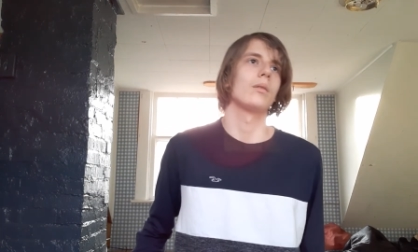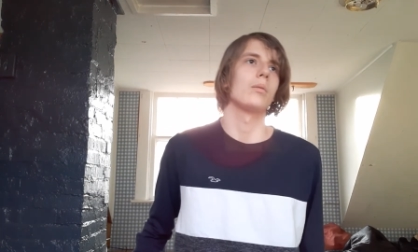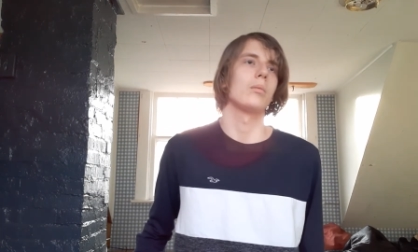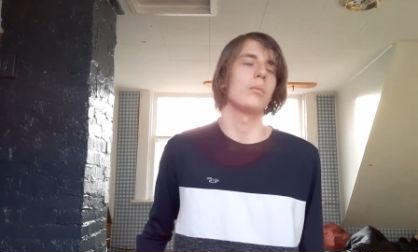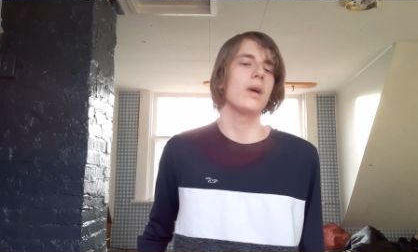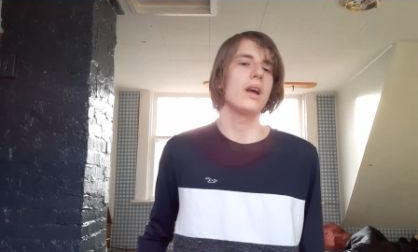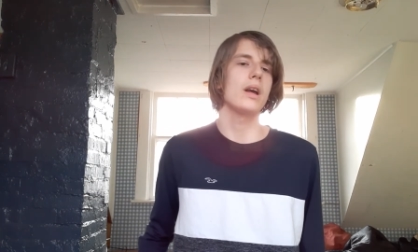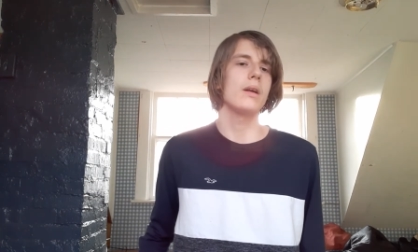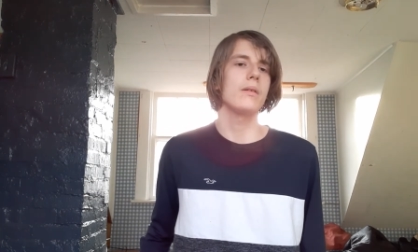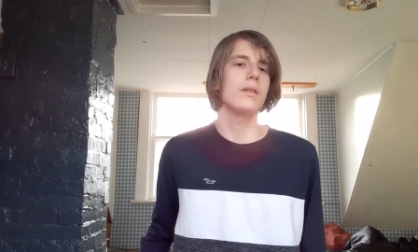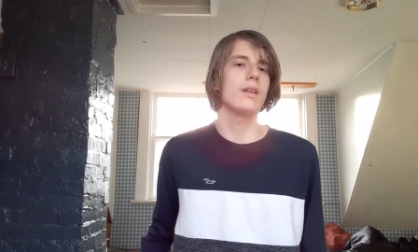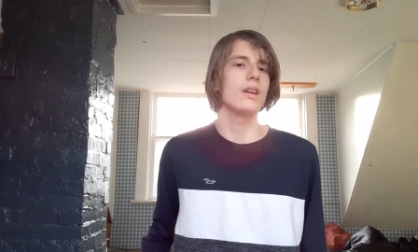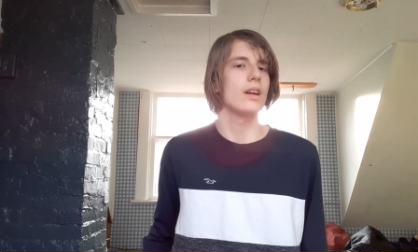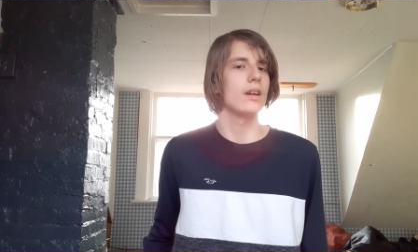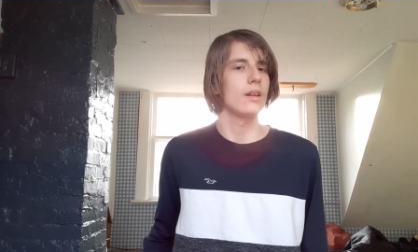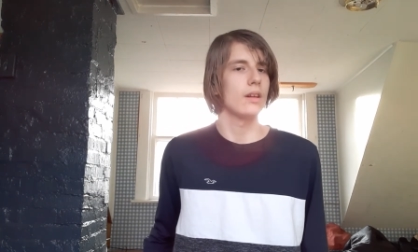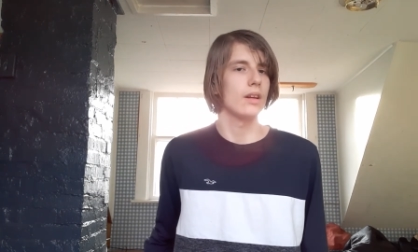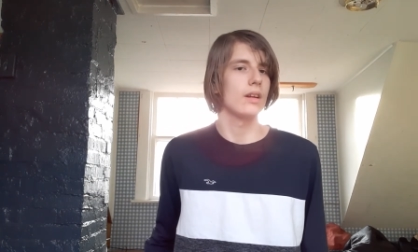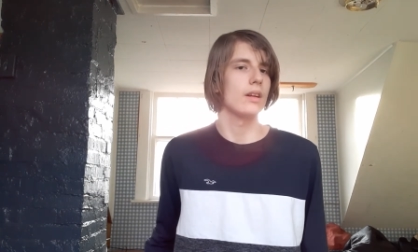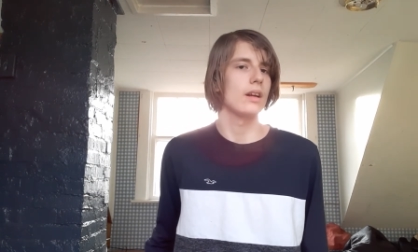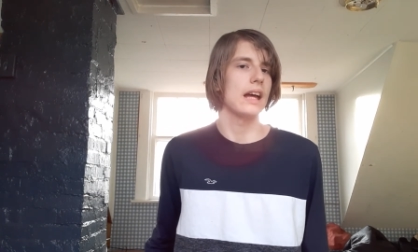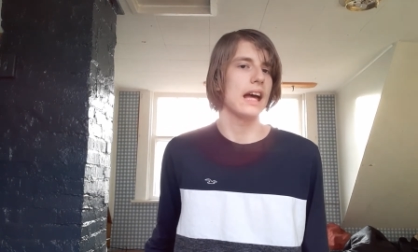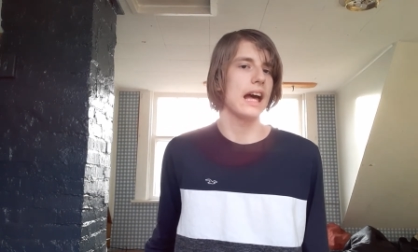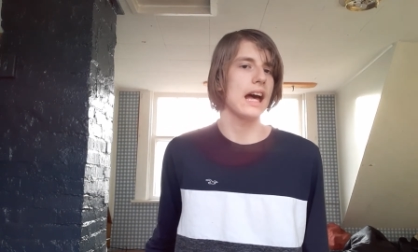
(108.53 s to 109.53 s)
maybe
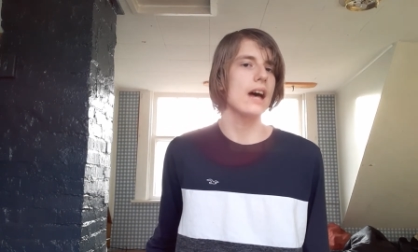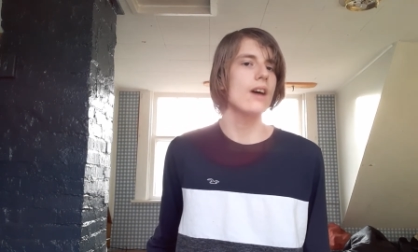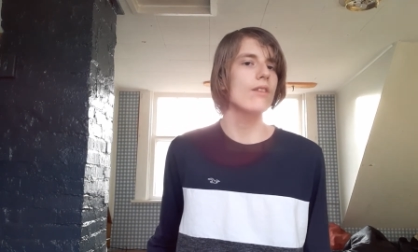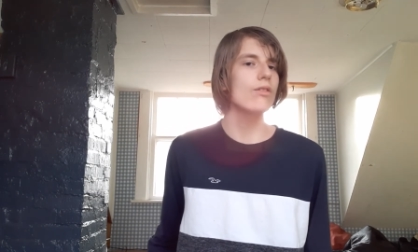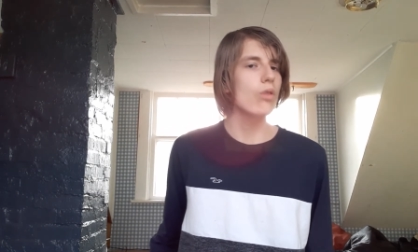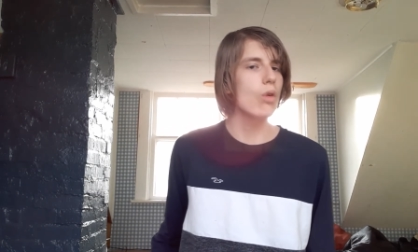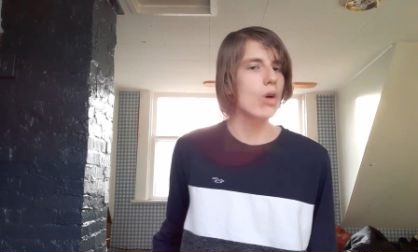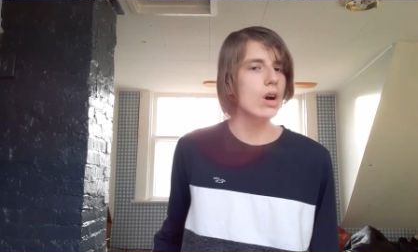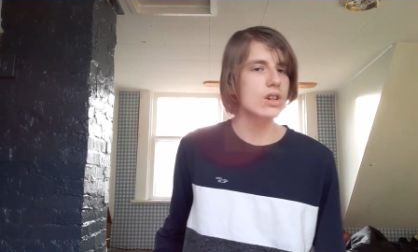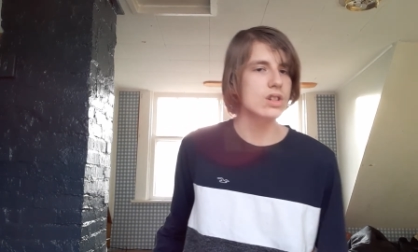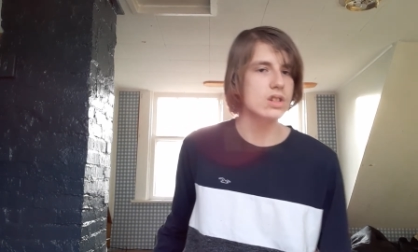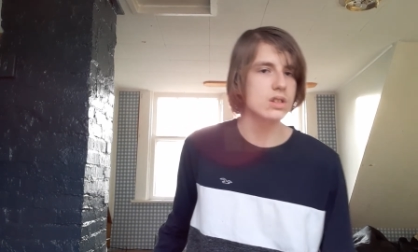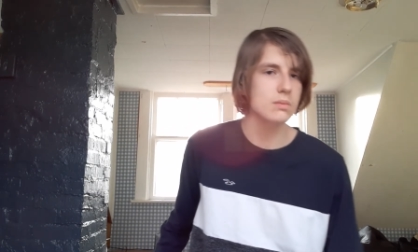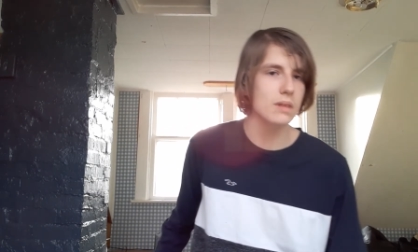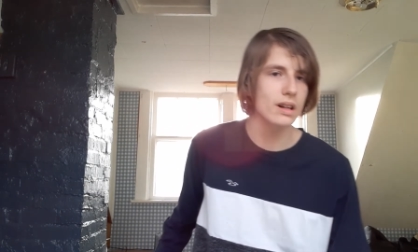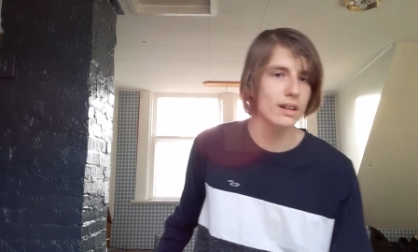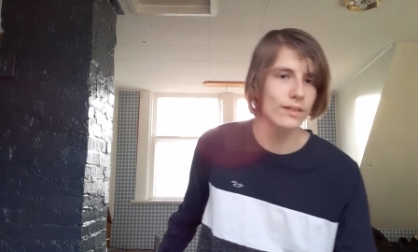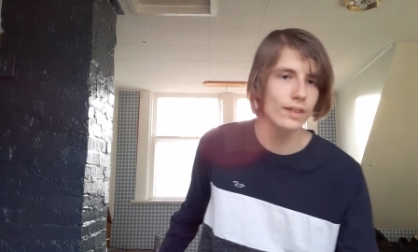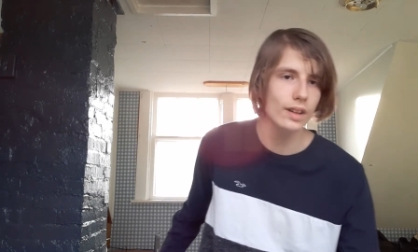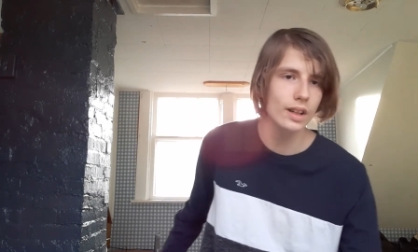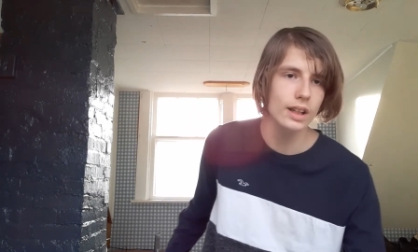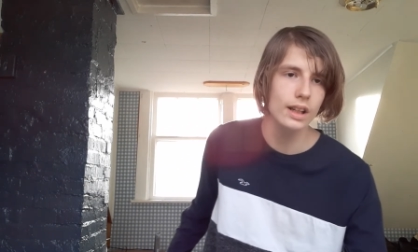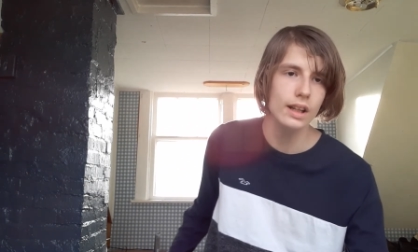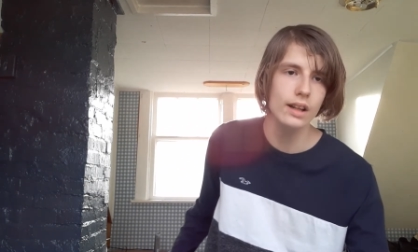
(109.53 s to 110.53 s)
have watched my
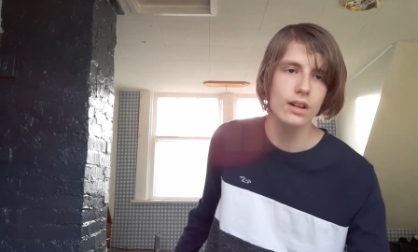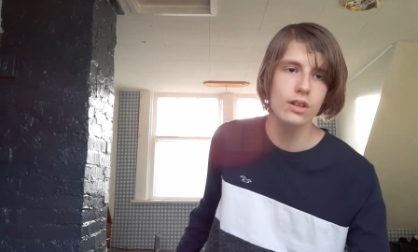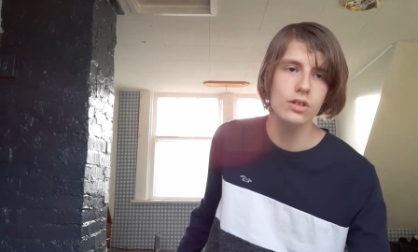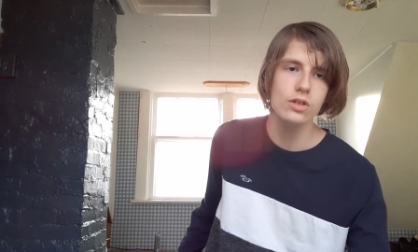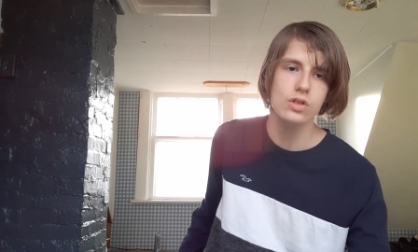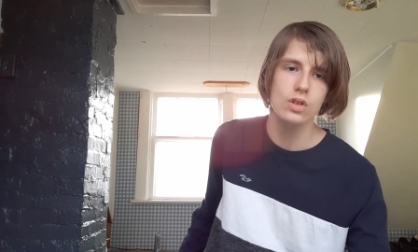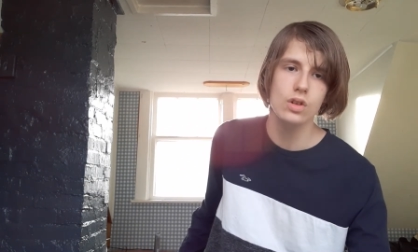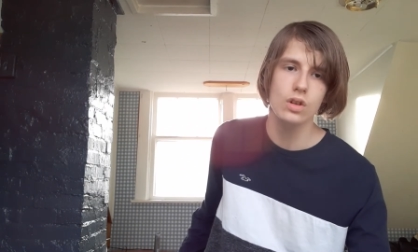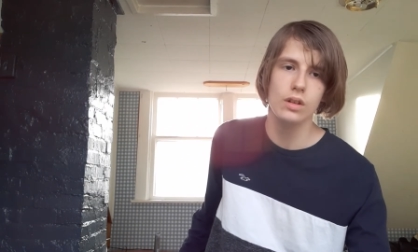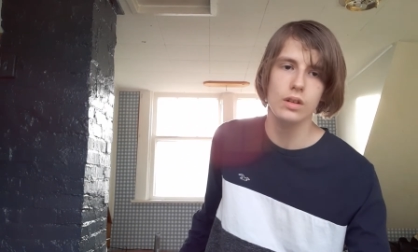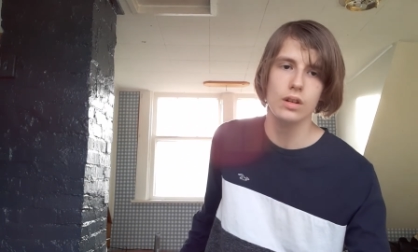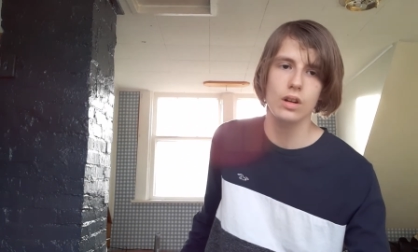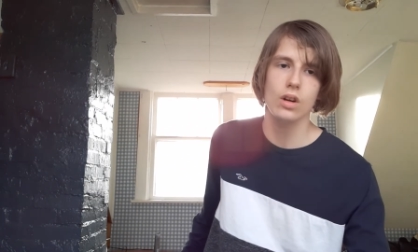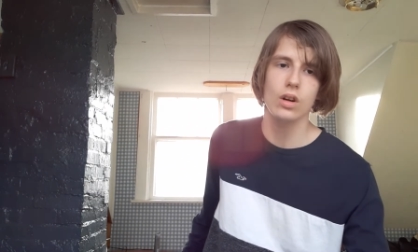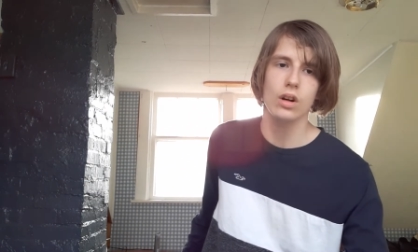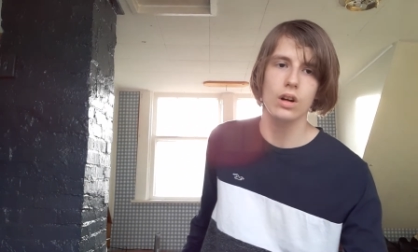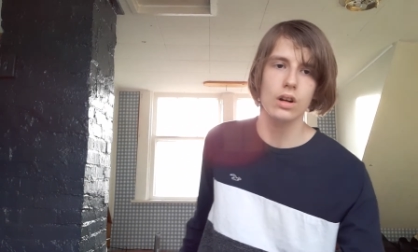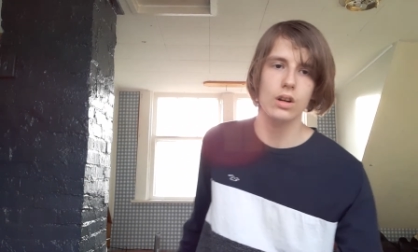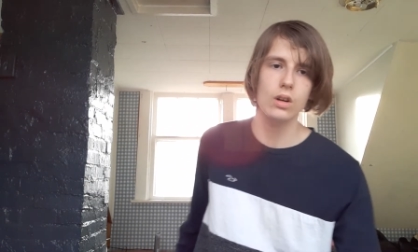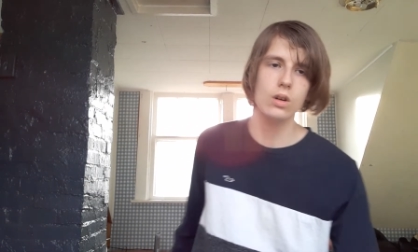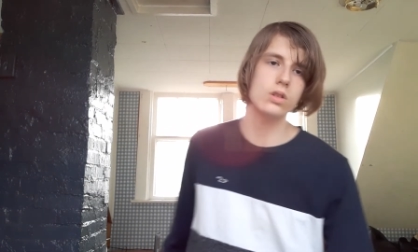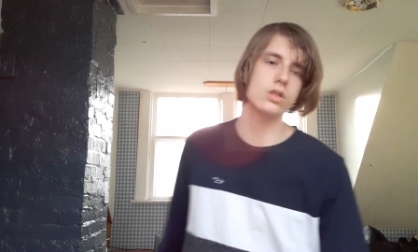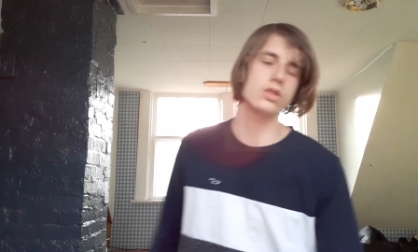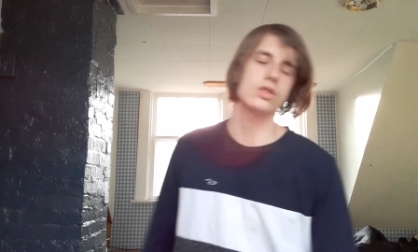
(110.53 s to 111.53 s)
videos
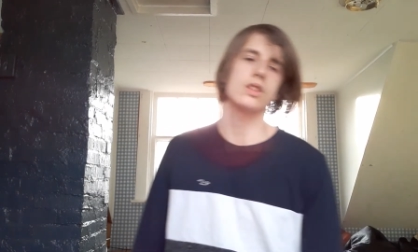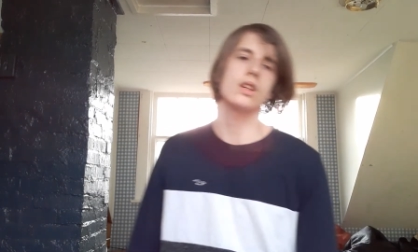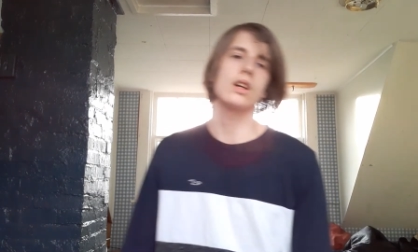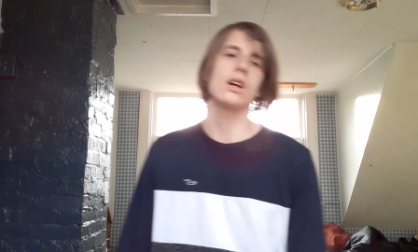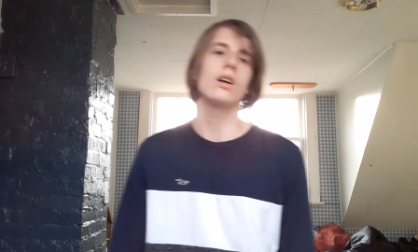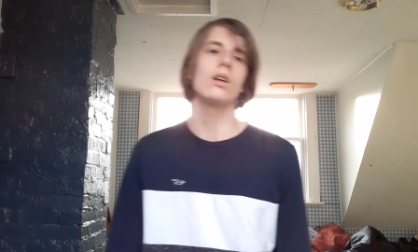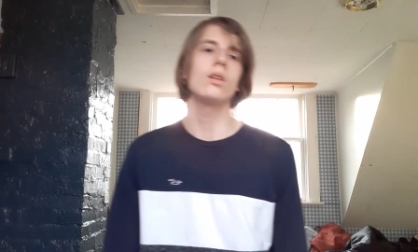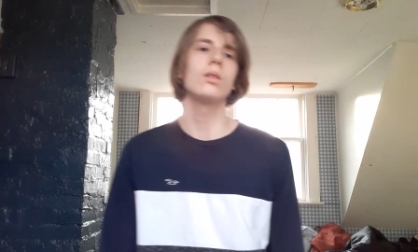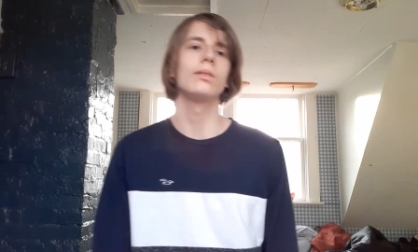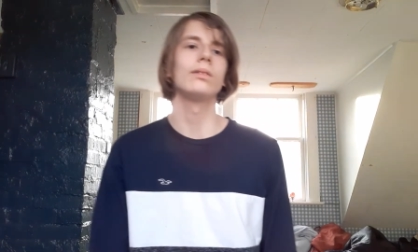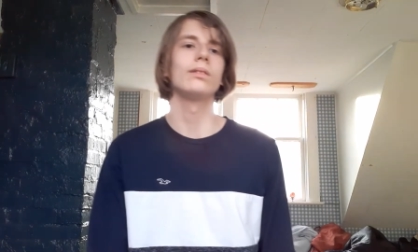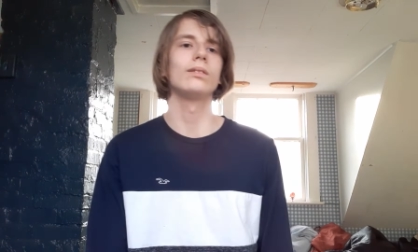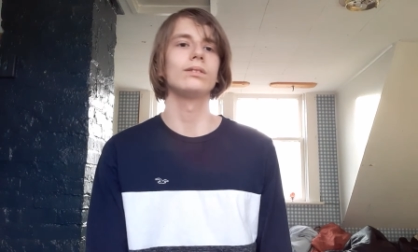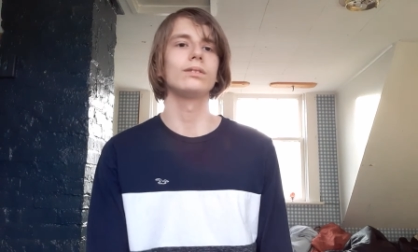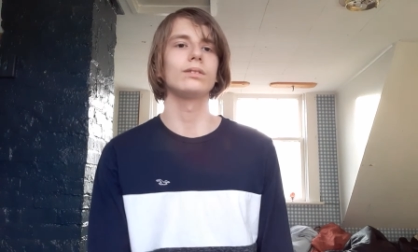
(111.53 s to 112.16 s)
or so.